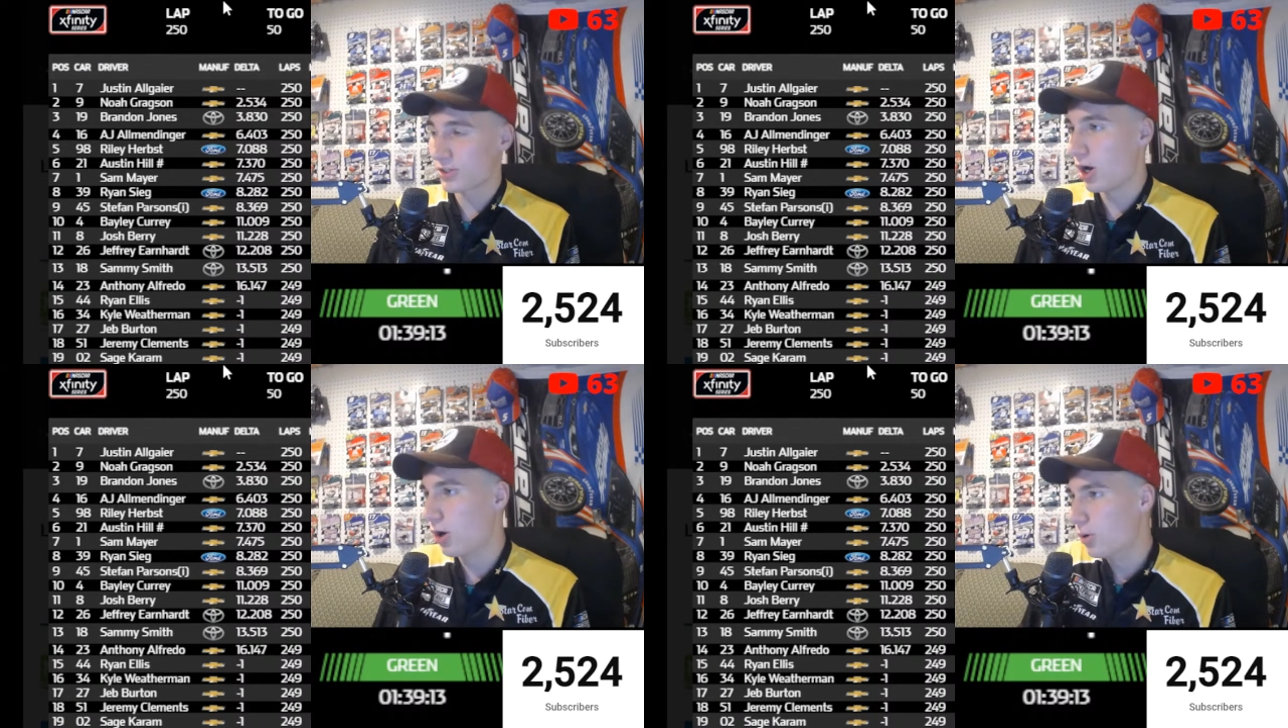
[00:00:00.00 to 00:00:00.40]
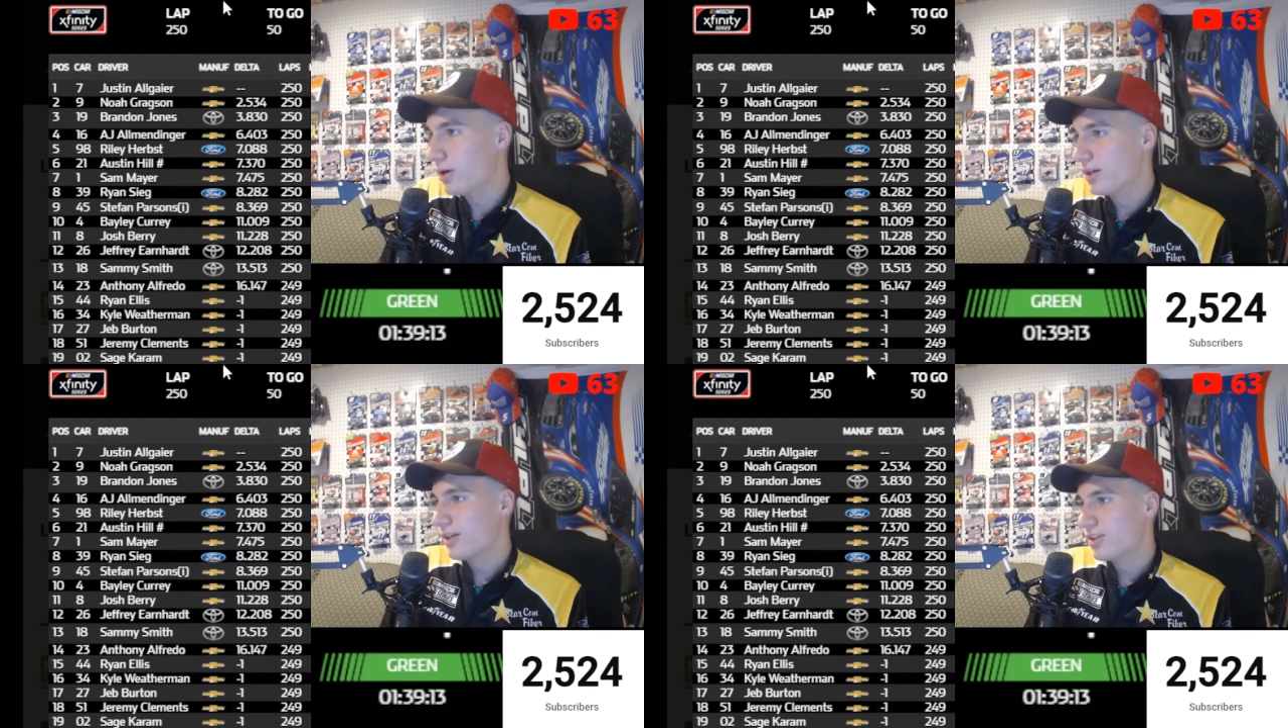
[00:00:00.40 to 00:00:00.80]
And oh,
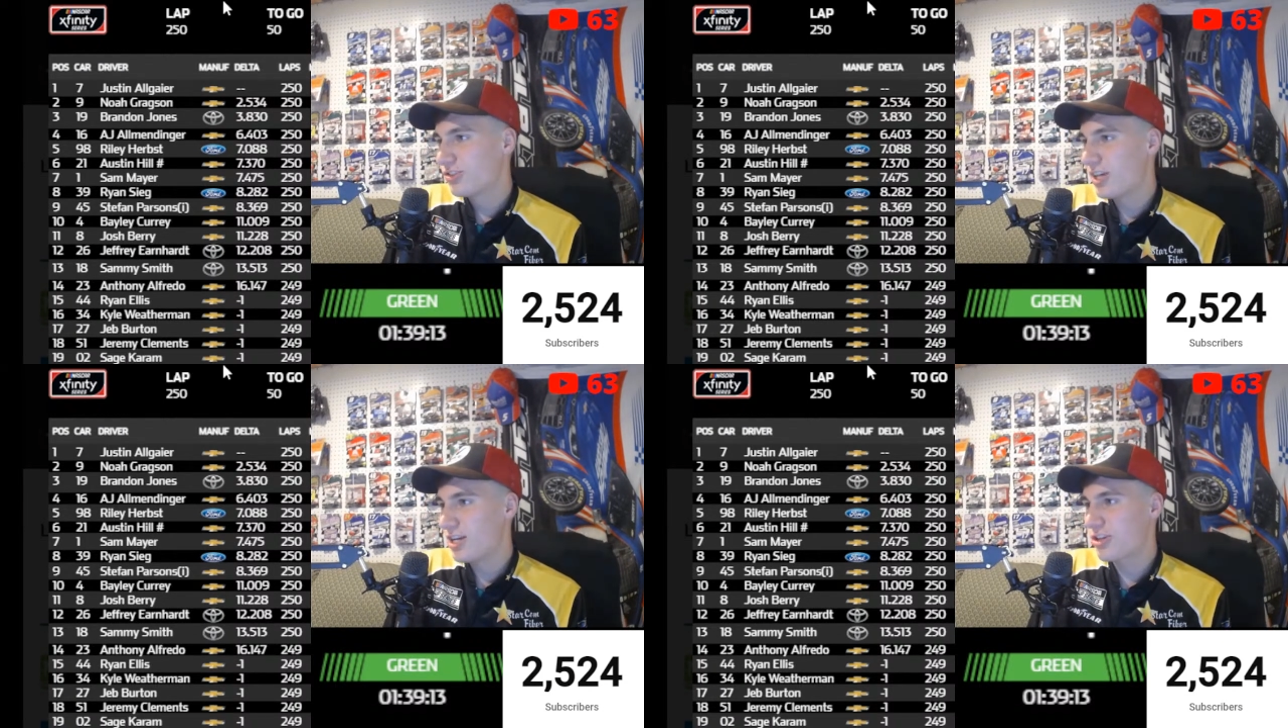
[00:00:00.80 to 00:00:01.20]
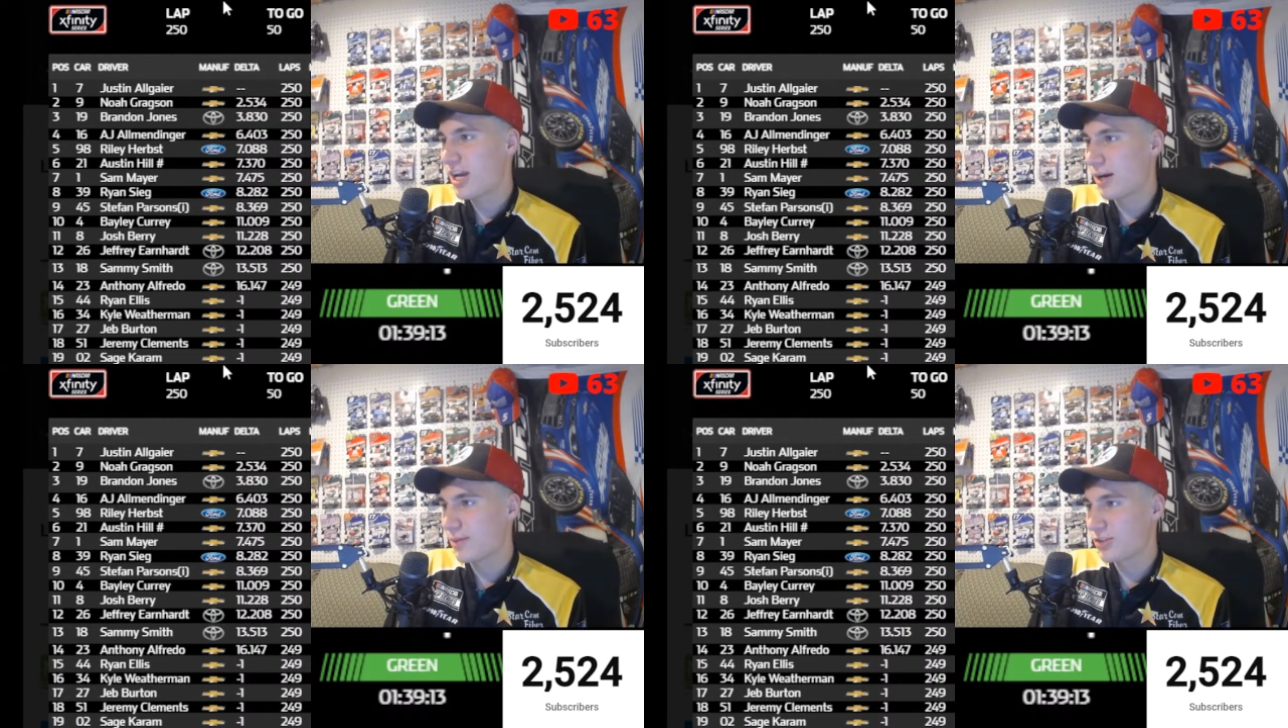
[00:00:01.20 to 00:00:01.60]
Sage
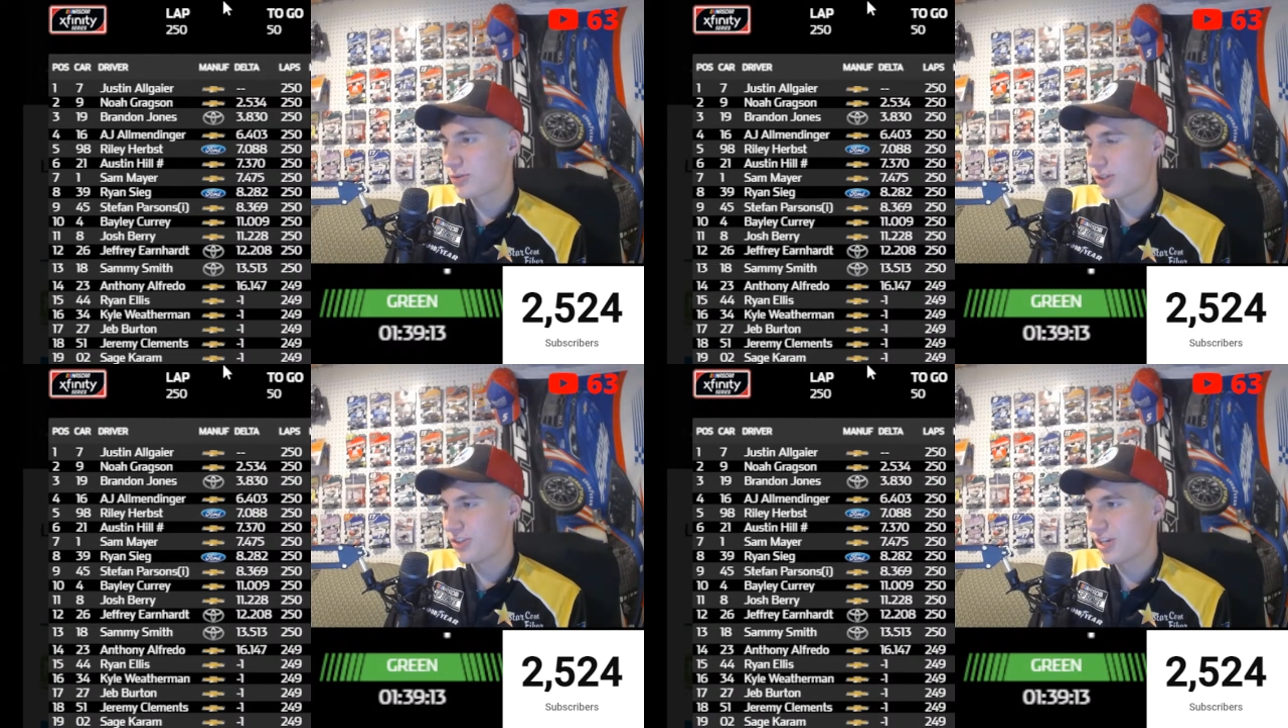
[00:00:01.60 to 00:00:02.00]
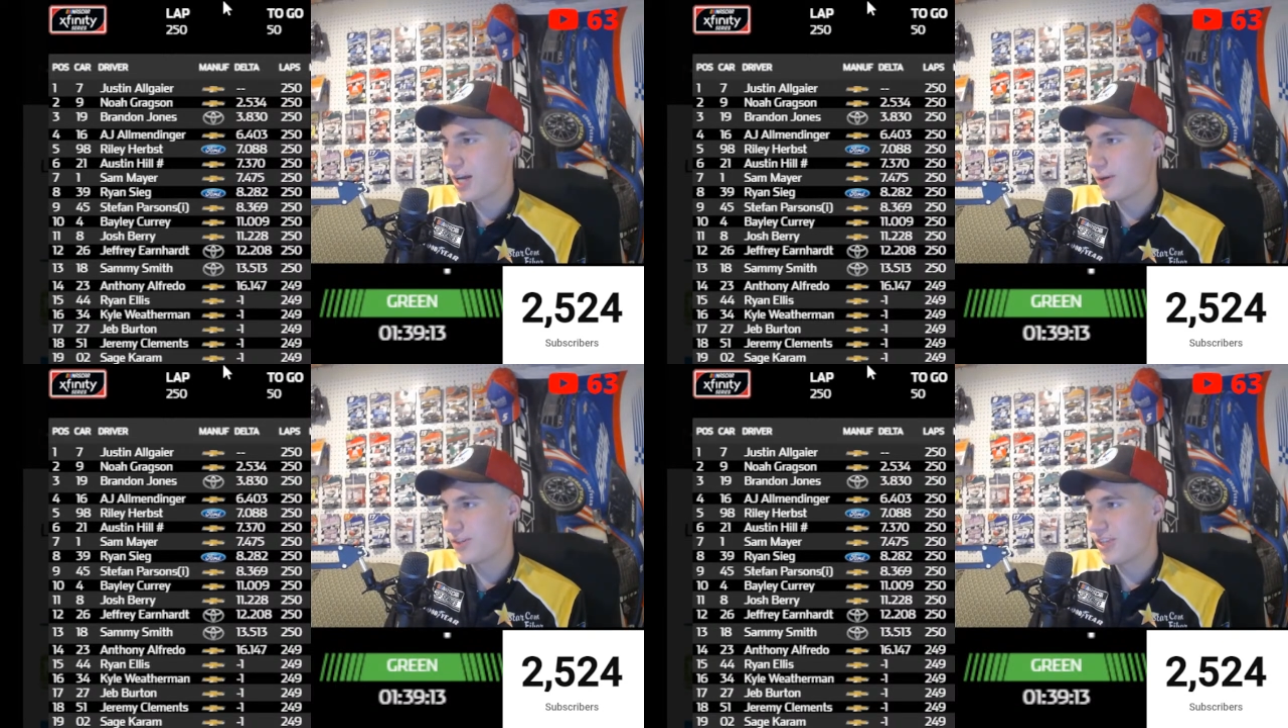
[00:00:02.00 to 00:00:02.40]
Karam gets really
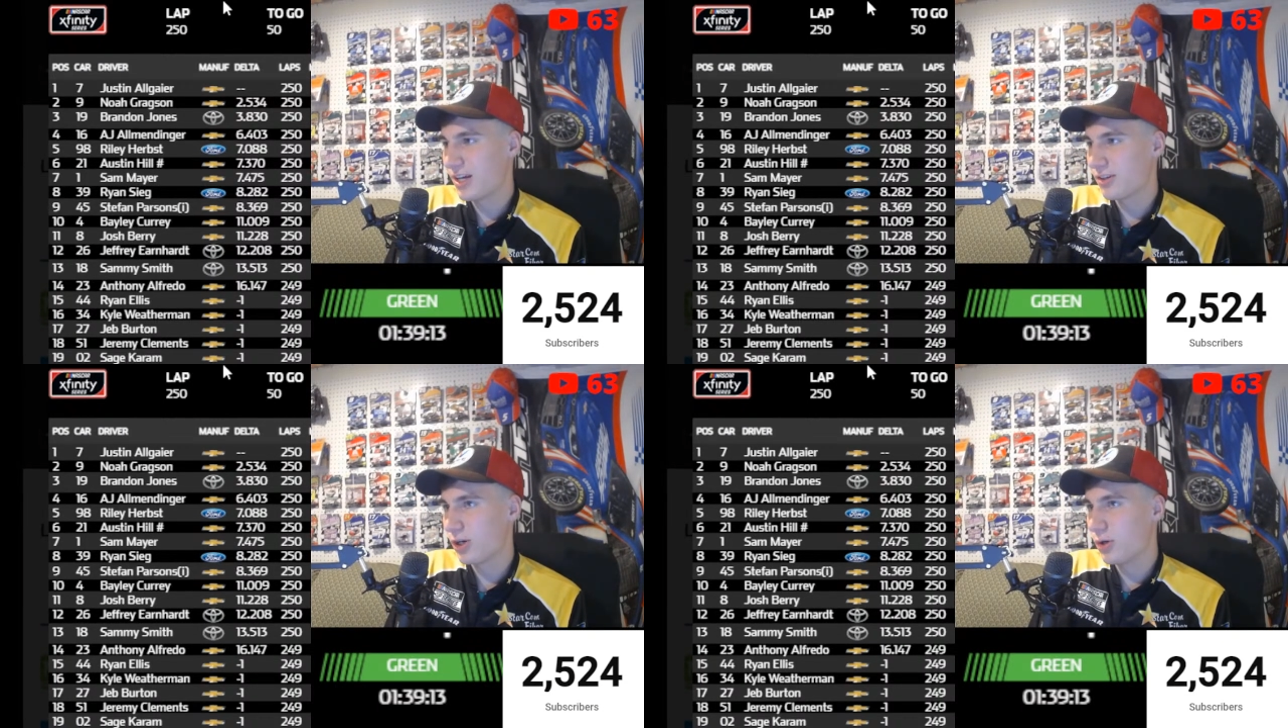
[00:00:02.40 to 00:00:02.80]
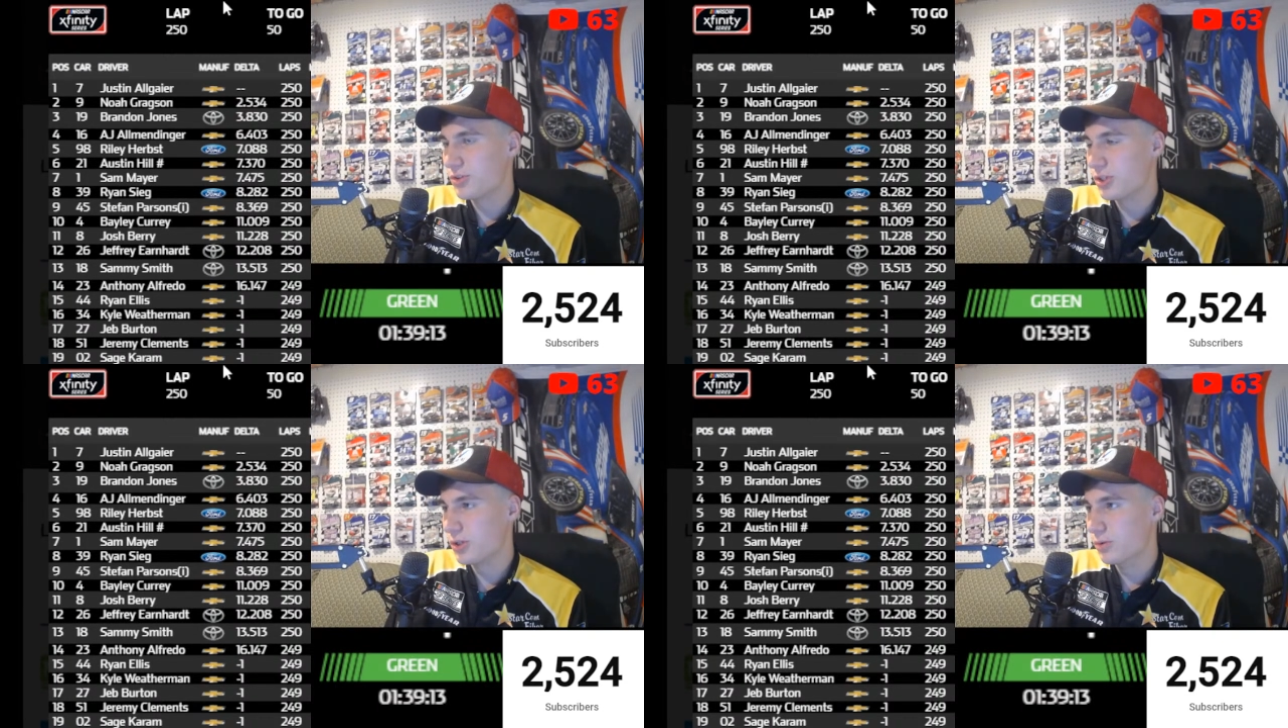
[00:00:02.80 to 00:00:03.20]
sideways there in the
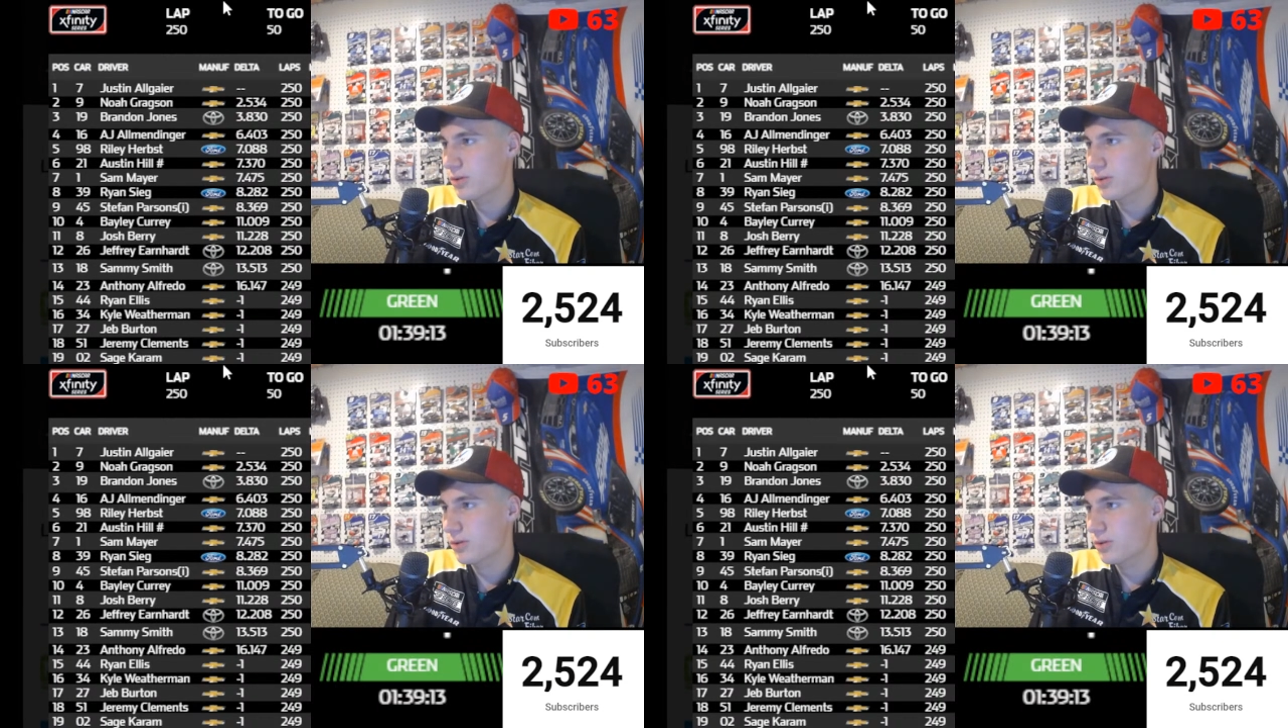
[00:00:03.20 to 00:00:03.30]
0-2.